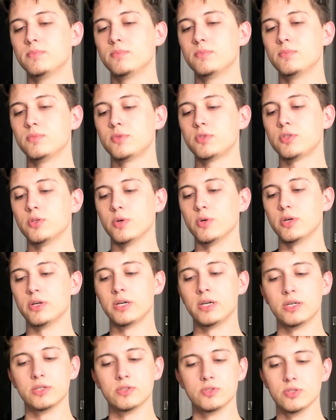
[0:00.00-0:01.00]
so I
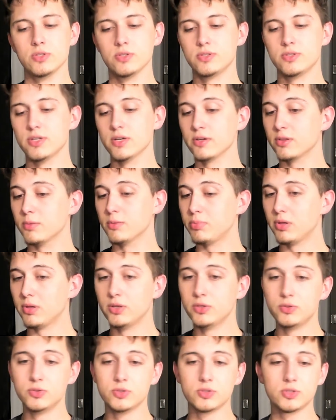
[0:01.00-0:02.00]
had to take the
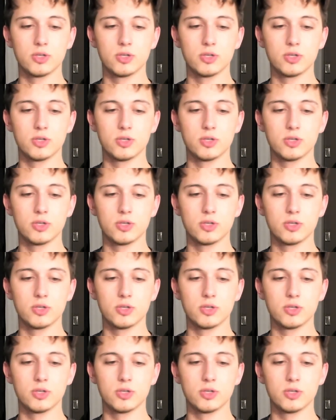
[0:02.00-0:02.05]
plunge.